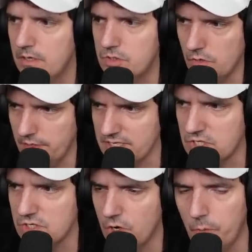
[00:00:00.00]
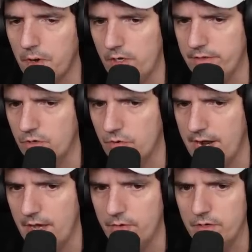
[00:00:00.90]
so less snowball on the
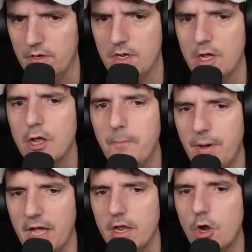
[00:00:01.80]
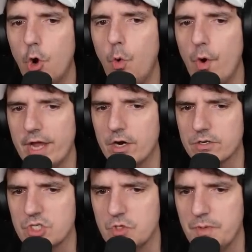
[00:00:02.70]
ground, but
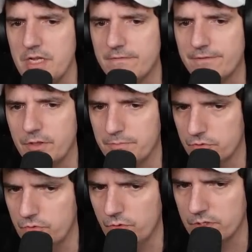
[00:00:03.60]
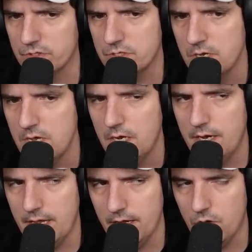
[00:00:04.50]
quicker speed for the Broodlords.
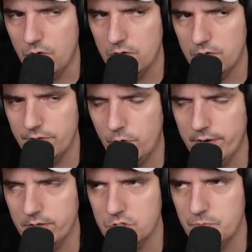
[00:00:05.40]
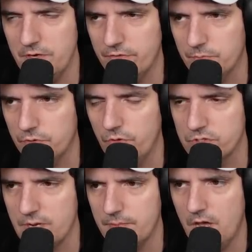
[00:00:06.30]
Now, the quicker speed for the
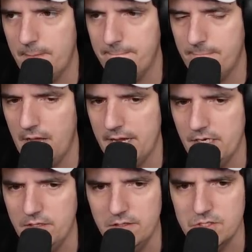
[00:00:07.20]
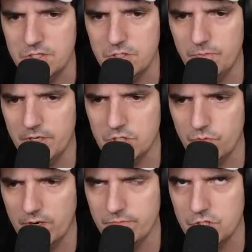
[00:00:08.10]
Broodlords, I'm not minding this too much
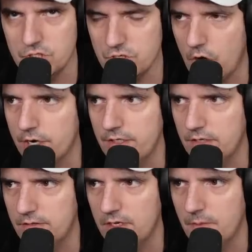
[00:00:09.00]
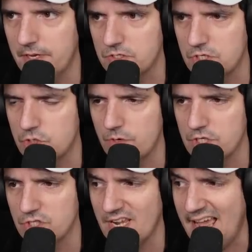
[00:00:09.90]
when I'm starting to think about
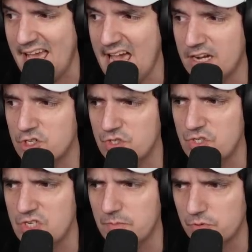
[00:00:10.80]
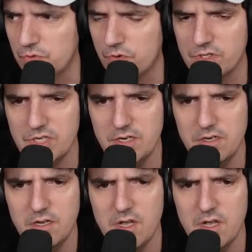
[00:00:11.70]
situations I actually see Broodlords in,